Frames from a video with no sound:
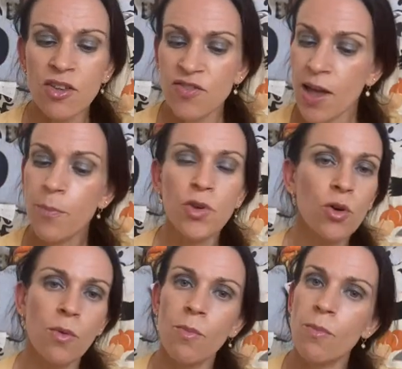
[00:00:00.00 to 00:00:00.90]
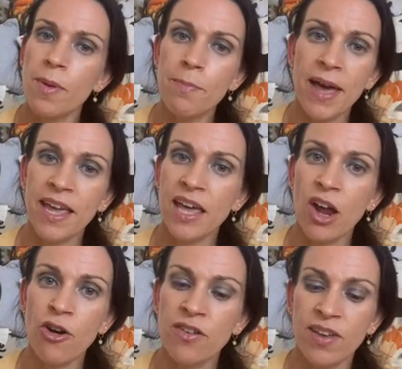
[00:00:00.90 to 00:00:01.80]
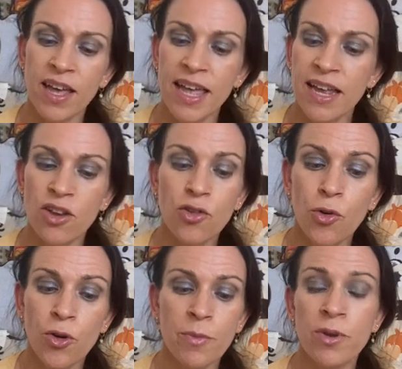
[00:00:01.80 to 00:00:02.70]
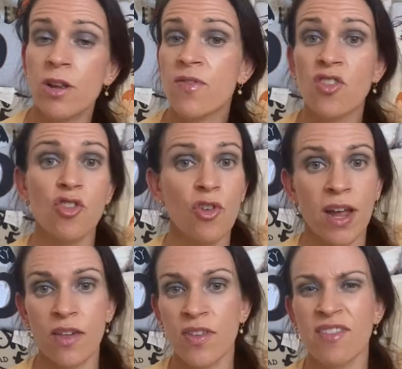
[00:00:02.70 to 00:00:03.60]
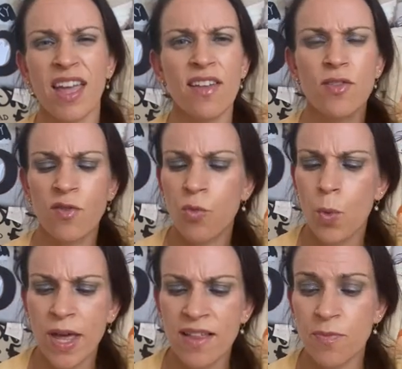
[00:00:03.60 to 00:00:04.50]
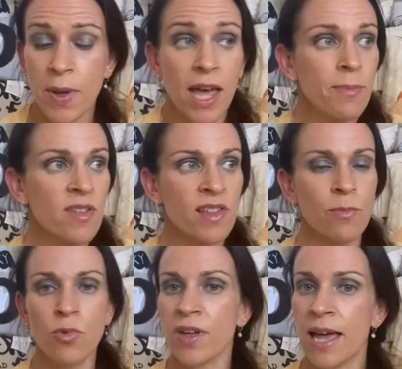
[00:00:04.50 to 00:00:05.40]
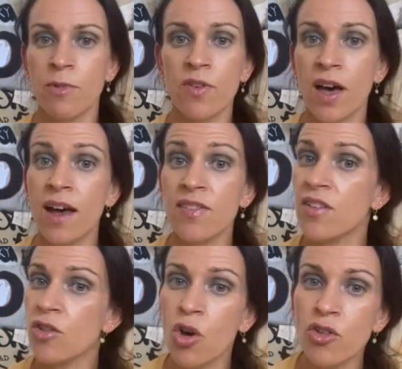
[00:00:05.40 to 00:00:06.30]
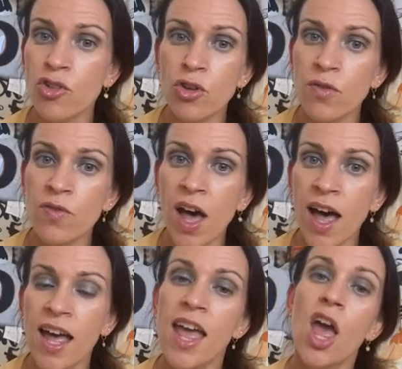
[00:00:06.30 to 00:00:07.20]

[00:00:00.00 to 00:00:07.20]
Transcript: dump your main character in a tournament of strength, a test of wits, perhaps a simple game of cards that's gone too far,